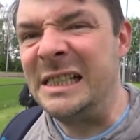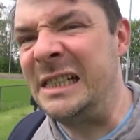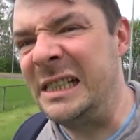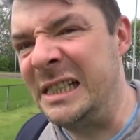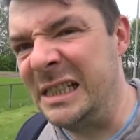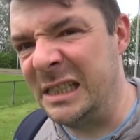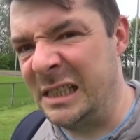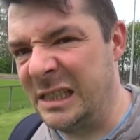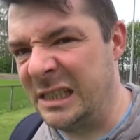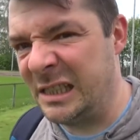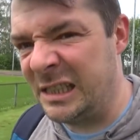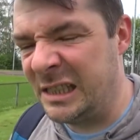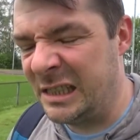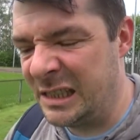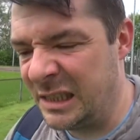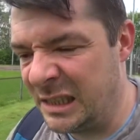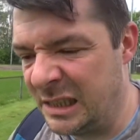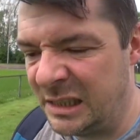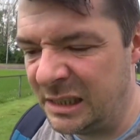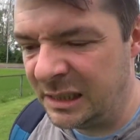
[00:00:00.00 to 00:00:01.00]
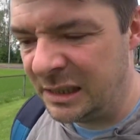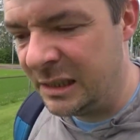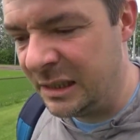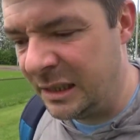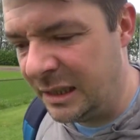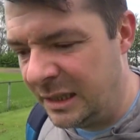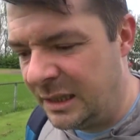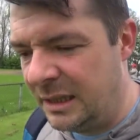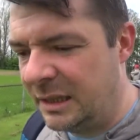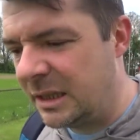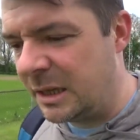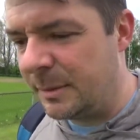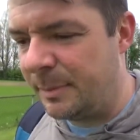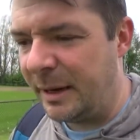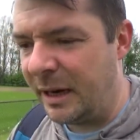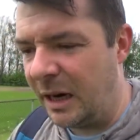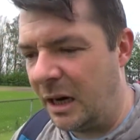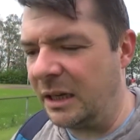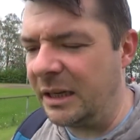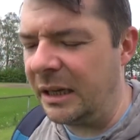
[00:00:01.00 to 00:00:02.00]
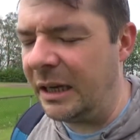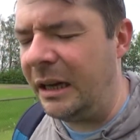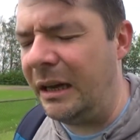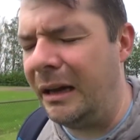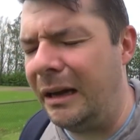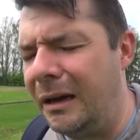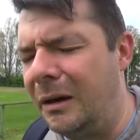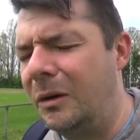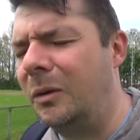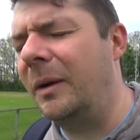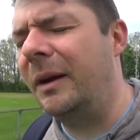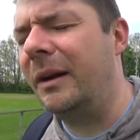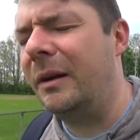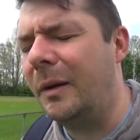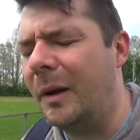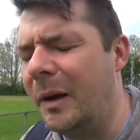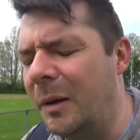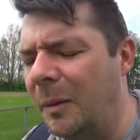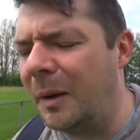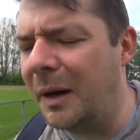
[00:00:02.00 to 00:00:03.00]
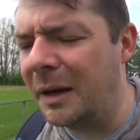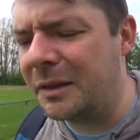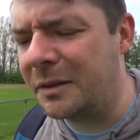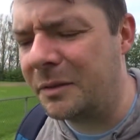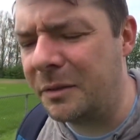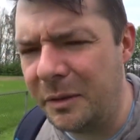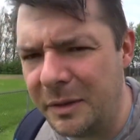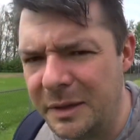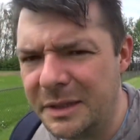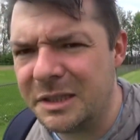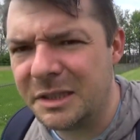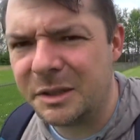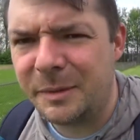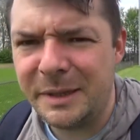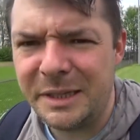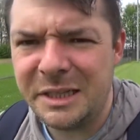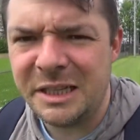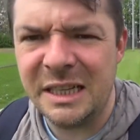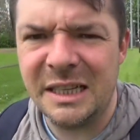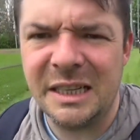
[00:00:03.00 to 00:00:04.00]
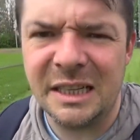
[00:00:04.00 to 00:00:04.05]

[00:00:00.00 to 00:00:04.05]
hmm, it's a bit awkward. Oh, I walked through this squishy?